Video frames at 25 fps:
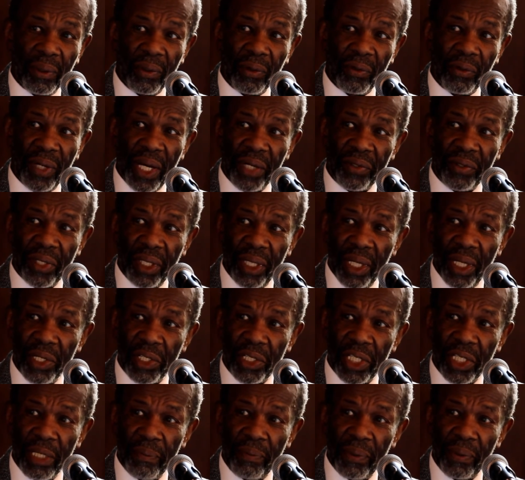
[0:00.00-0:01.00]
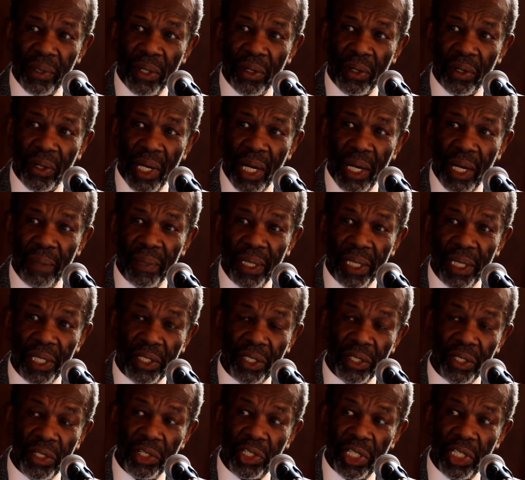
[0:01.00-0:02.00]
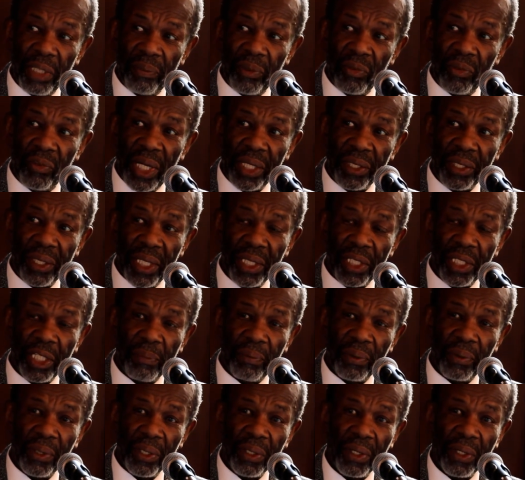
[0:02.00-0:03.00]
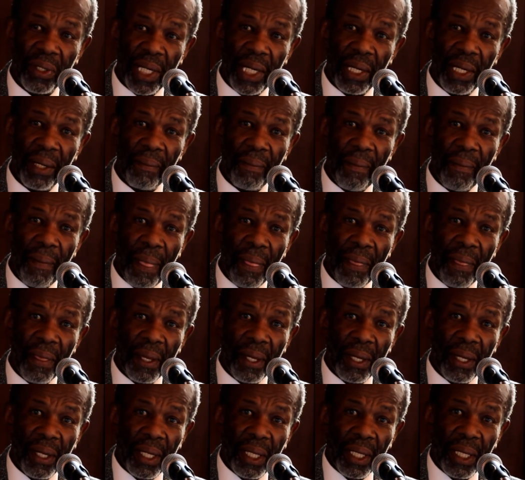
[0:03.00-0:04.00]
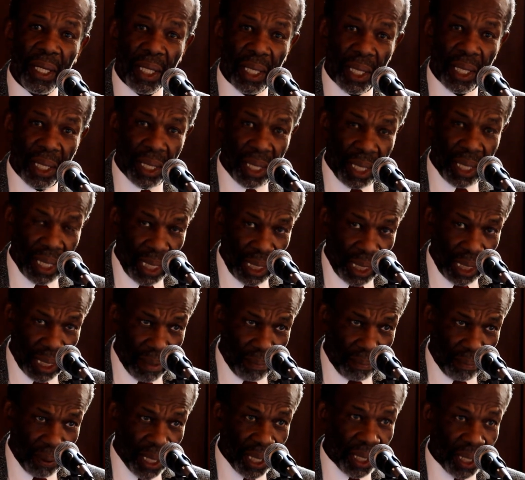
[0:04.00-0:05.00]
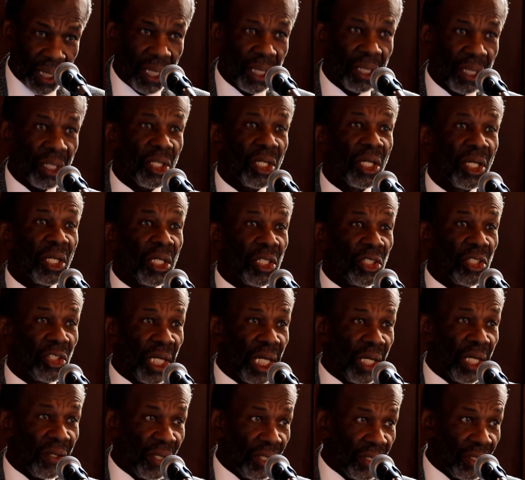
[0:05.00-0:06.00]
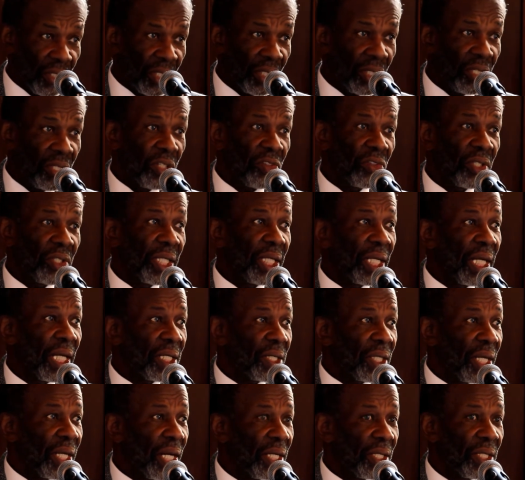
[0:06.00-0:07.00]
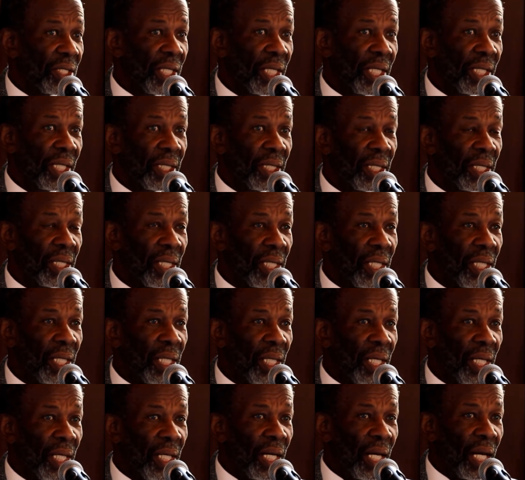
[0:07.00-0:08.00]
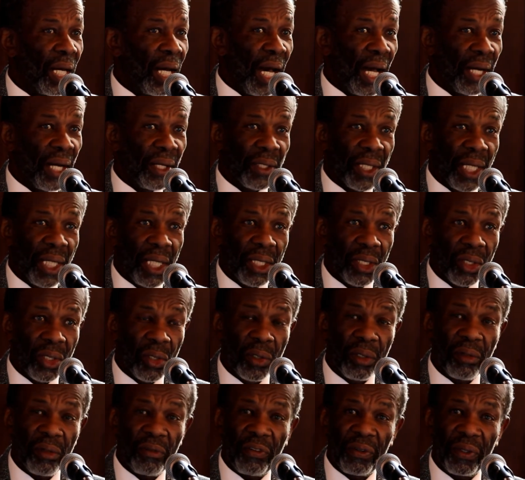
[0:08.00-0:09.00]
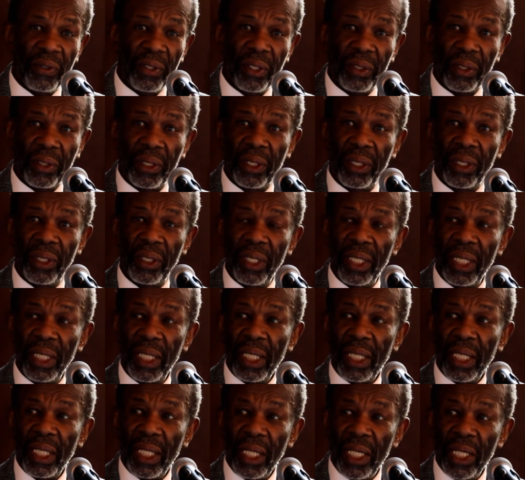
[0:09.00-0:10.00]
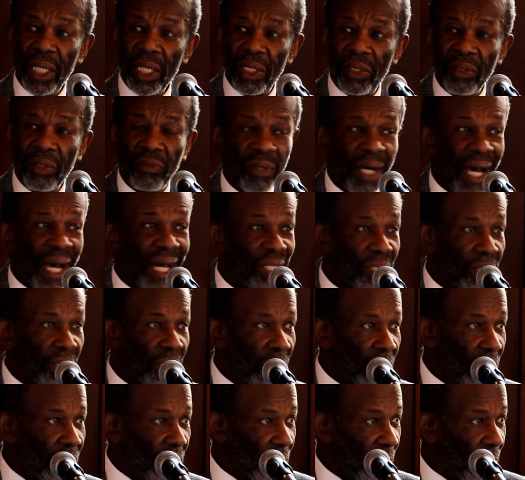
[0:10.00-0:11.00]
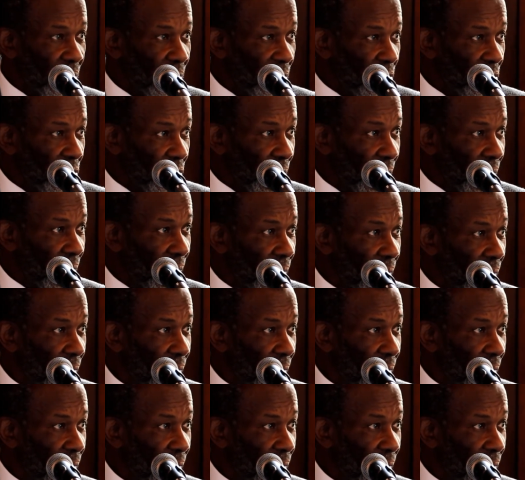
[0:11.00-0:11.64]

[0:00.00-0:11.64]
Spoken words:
residency program, internship and residency program, completing general surgery as I did, and then going further into vascular surgery.